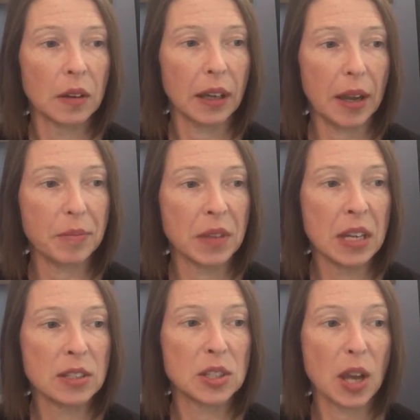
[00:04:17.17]
Okay,
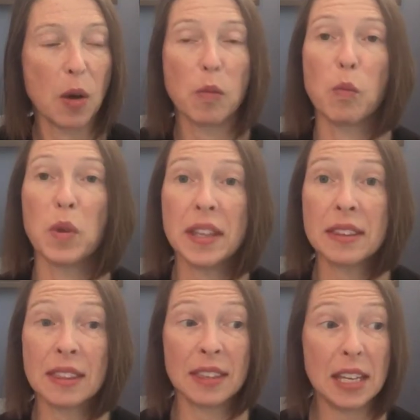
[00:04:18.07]
so
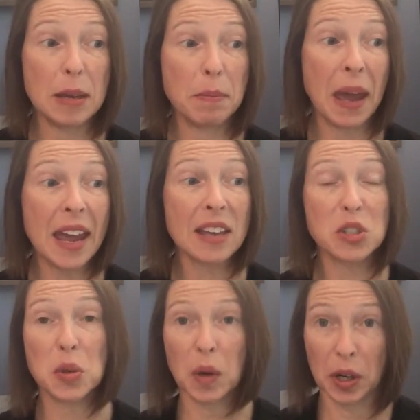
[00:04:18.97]
with the
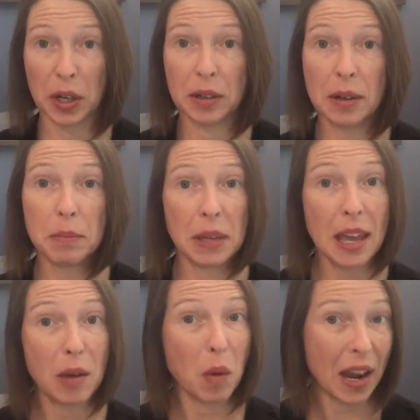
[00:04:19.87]
pay-as-you-earn,
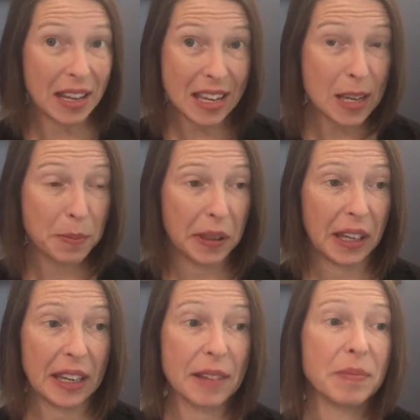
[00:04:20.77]
PAYE
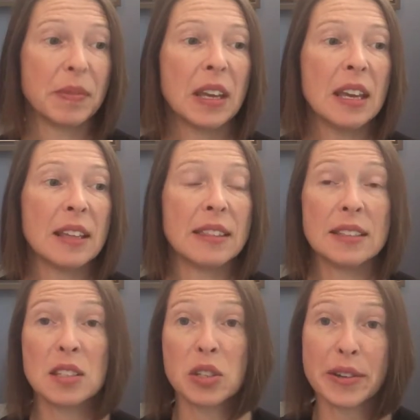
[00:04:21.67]
plan,
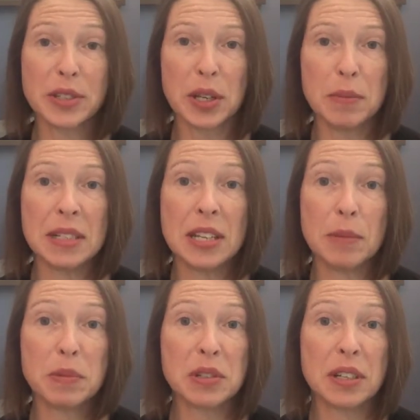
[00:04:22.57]
this is also going to be
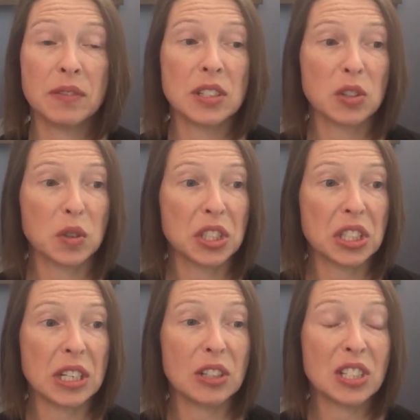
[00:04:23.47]
10% of
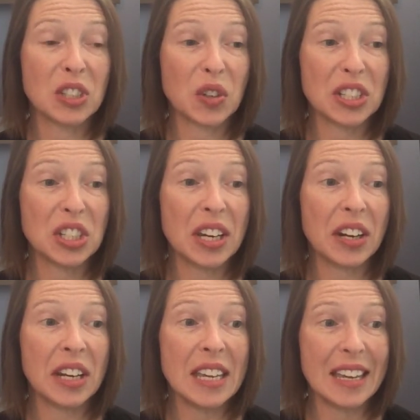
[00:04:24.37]

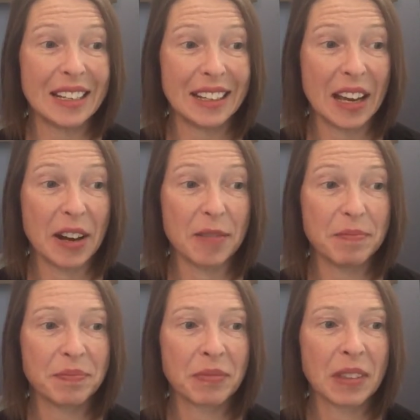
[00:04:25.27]
discretionary income,